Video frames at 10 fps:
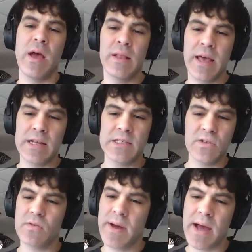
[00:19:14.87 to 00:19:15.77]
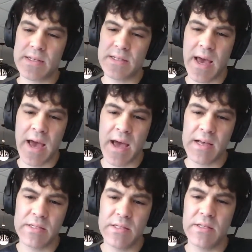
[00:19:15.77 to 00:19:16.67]
Atlanta Silverbacks,
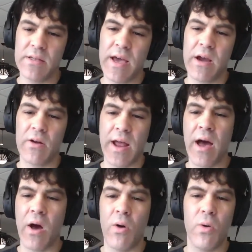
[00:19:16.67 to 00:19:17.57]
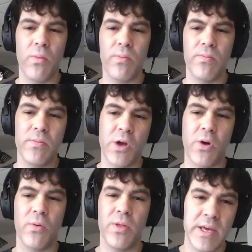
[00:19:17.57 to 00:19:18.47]
as they are now,
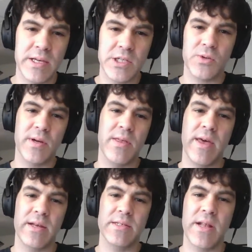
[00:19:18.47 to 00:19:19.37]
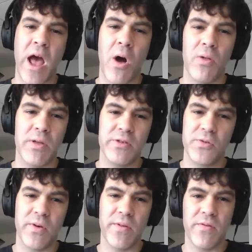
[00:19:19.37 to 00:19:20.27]
the history that is now the
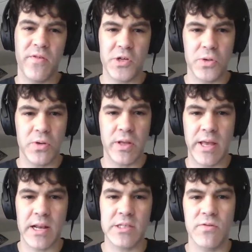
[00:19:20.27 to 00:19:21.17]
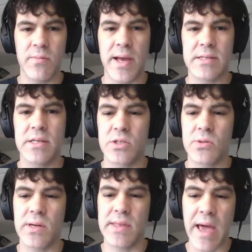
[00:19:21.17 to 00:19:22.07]
sort of the official Atlanta Silverbacks
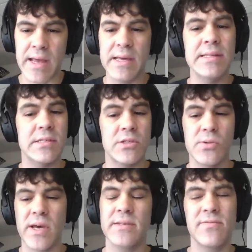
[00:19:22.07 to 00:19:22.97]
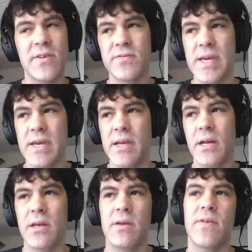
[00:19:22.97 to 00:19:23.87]
history, that ends in
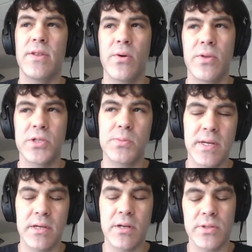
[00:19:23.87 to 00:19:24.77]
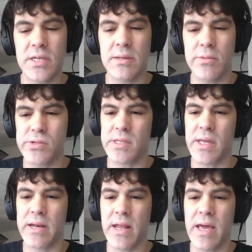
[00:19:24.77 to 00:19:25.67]
2015, even though there's been another team using
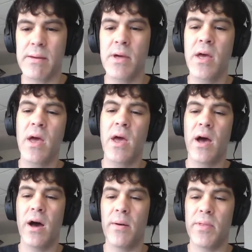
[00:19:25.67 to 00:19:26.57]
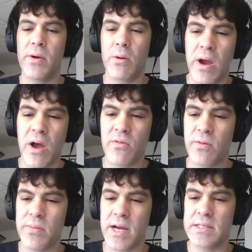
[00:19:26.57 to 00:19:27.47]
that name. They're around
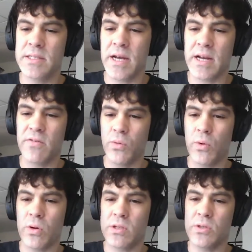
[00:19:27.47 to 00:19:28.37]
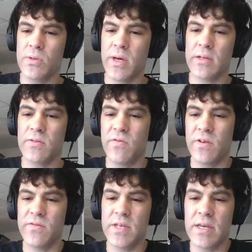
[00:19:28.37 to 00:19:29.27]
from 1994 to
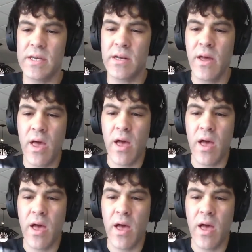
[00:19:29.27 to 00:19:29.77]
2015.